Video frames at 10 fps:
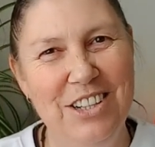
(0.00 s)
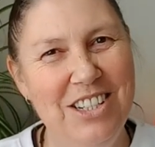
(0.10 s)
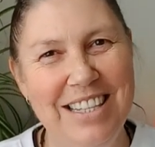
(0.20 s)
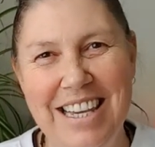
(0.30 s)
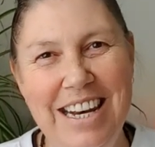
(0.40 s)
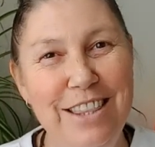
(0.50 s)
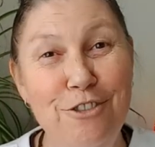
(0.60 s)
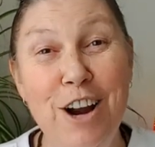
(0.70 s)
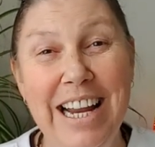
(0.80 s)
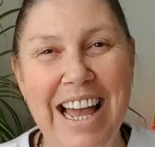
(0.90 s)
Just getting the
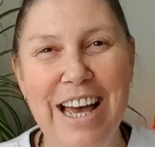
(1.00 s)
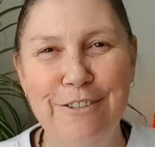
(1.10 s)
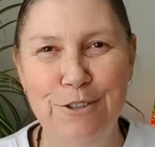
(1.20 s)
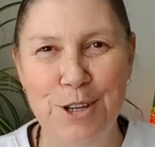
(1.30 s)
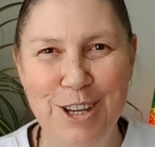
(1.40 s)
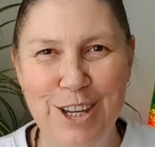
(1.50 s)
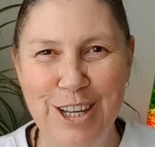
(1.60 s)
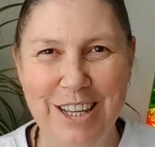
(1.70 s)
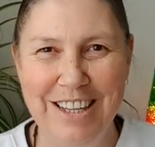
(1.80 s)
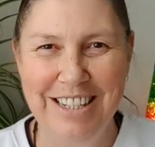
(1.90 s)
right card for you.
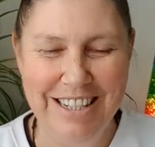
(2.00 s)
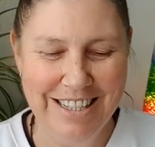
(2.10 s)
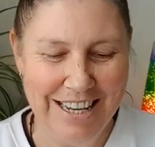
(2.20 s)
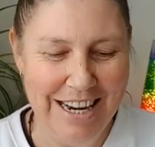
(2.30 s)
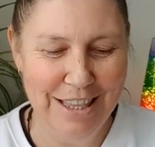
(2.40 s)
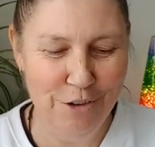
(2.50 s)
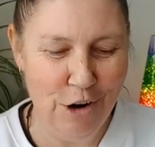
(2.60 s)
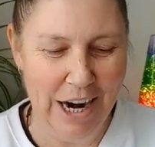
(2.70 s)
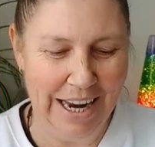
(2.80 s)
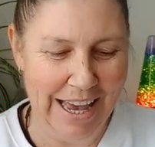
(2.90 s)
Just getting the
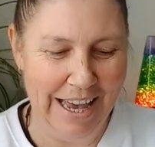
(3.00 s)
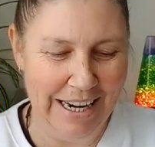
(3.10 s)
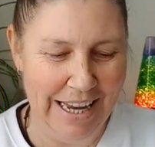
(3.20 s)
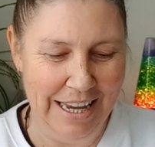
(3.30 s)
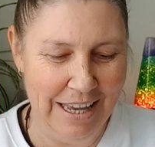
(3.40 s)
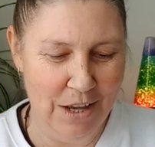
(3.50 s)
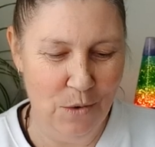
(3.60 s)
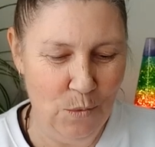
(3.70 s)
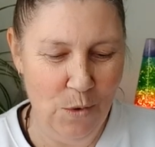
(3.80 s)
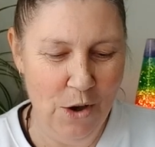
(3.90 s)
right card here.
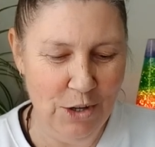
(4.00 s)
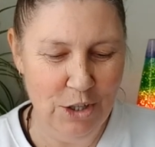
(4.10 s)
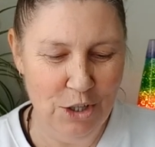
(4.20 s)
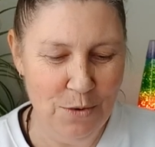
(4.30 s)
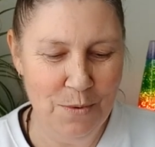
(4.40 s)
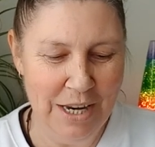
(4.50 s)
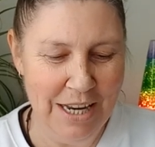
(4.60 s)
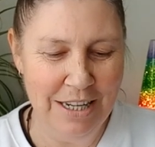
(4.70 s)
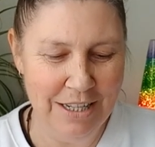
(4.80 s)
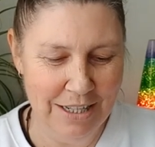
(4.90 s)
What do we
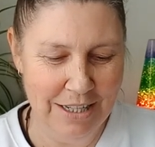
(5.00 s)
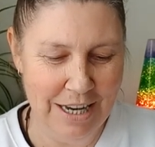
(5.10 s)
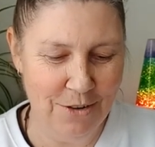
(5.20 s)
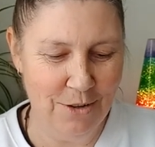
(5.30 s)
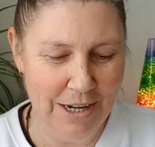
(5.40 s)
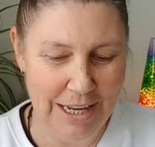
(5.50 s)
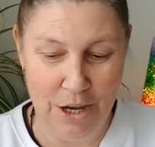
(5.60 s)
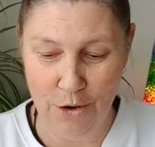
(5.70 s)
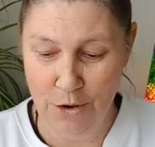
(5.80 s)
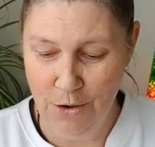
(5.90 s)
need to tell
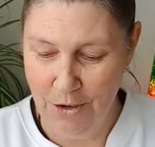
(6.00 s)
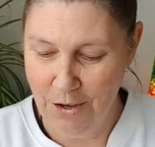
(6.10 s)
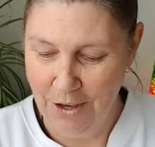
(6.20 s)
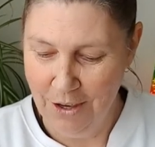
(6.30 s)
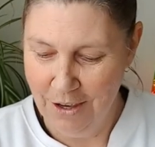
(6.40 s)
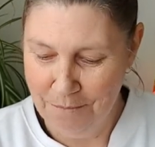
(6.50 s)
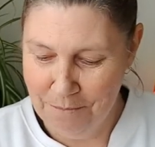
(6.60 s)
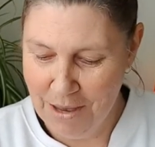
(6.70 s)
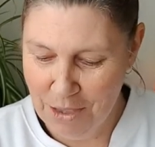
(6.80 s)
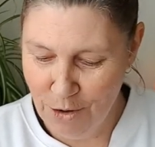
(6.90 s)
Leo?
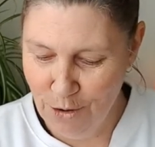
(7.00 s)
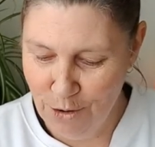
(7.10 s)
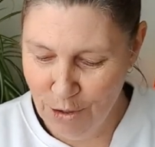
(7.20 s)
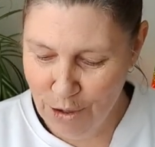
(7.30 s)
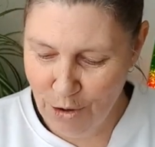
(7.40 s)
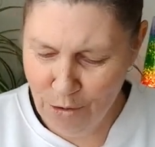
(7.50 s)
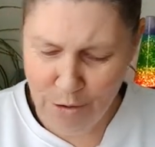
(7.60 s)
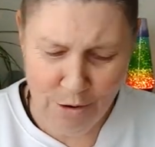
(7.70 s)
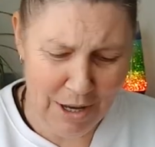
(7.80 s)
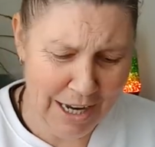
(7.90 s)
Mother Earth.
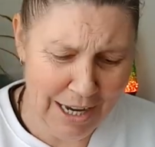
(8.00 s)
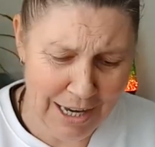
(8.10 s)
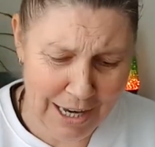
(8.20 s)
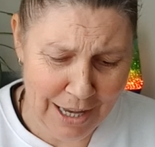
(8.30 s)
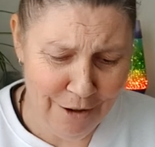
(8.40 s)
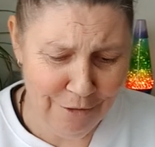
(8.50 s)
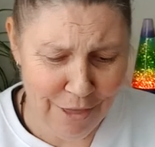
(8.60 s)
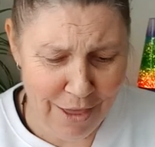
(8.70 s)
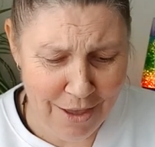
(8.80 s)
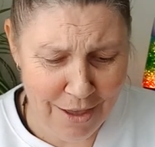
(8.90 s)
Oh, I love
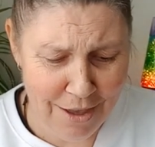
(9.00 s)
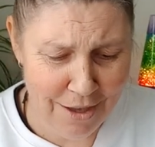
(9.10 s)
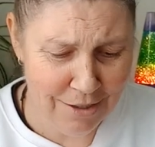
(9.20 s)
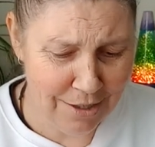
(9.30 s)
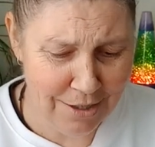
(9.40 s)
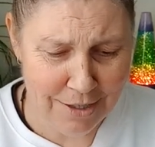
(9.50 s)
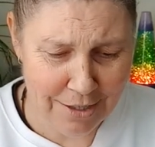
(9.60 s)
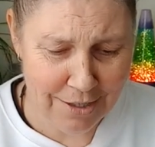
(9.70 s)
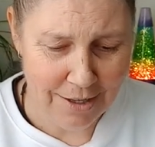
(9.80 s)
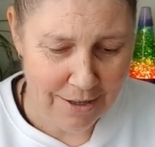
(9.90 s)
this.